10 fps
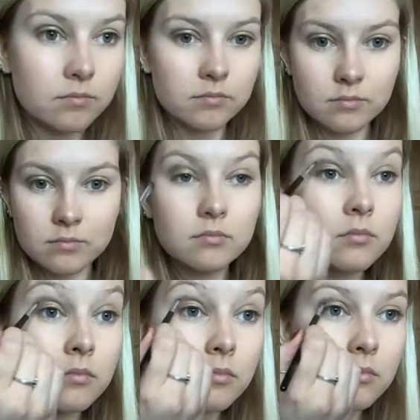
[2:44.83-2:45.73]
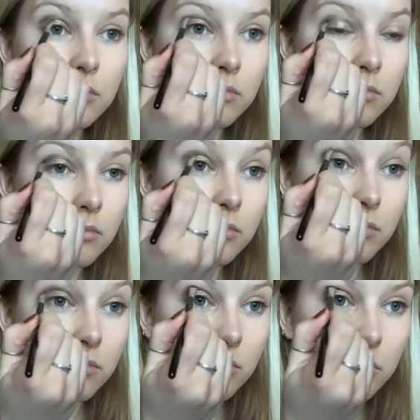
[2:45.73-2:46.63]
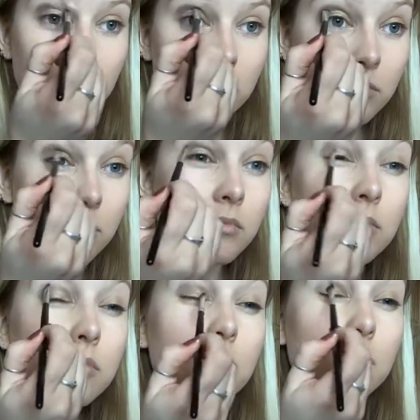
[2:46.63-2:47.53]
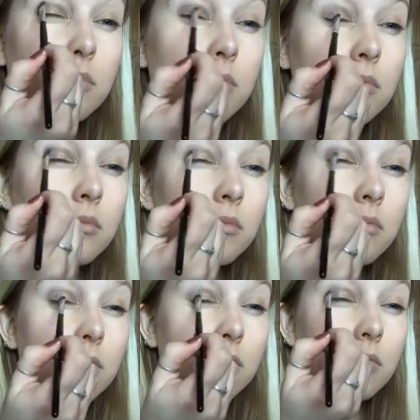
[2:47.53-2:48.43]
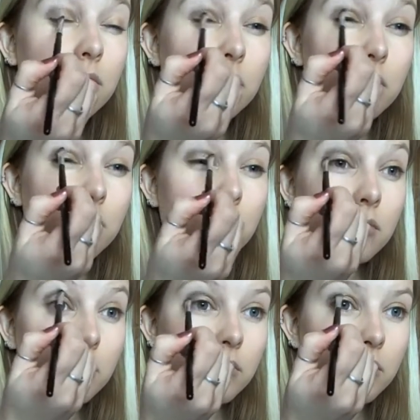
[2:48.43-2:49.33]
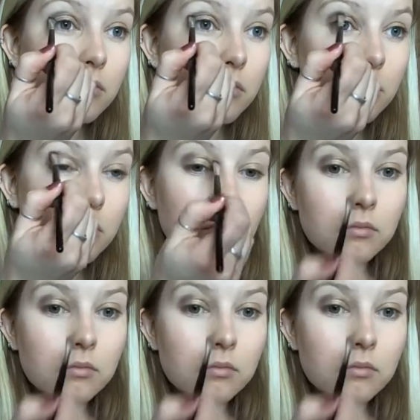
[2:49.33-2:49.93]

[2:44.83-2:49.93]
Nobody speaks.